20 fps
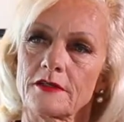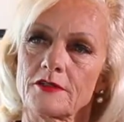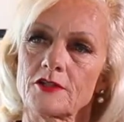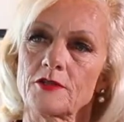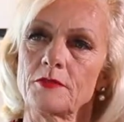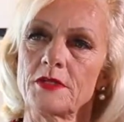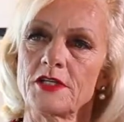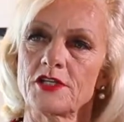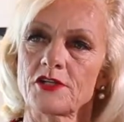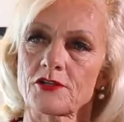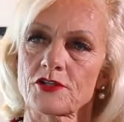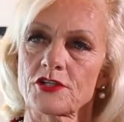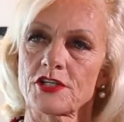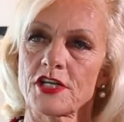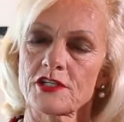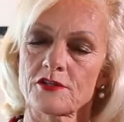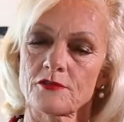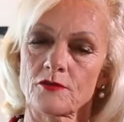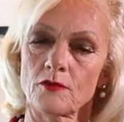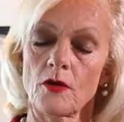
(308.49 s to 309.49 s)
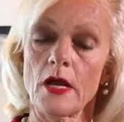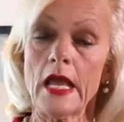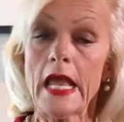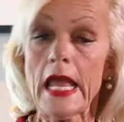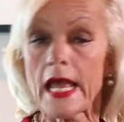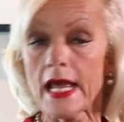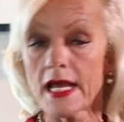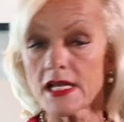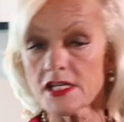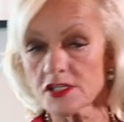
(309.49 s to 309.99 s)
to be successful
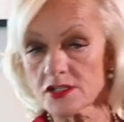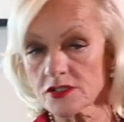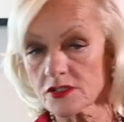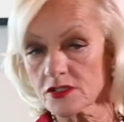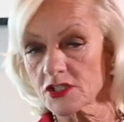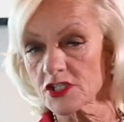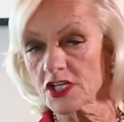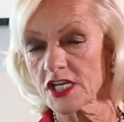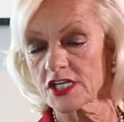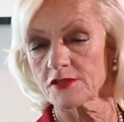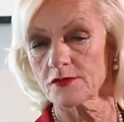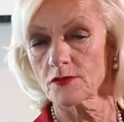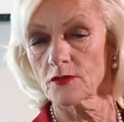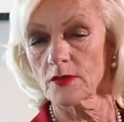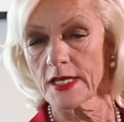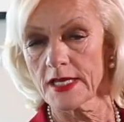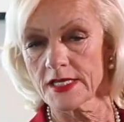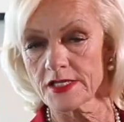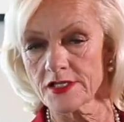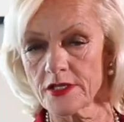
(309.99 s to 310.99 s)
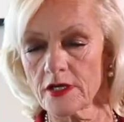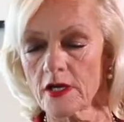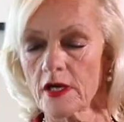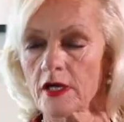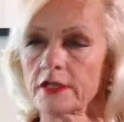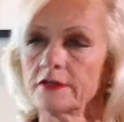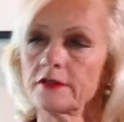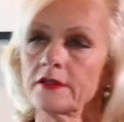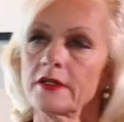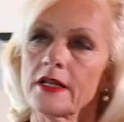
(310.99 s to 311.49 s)
as they are
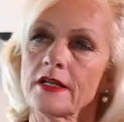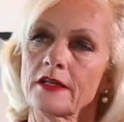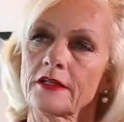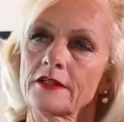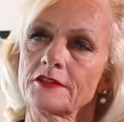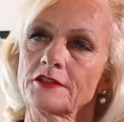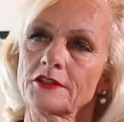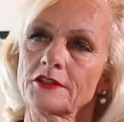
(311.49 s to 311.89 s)
in the Netherlands.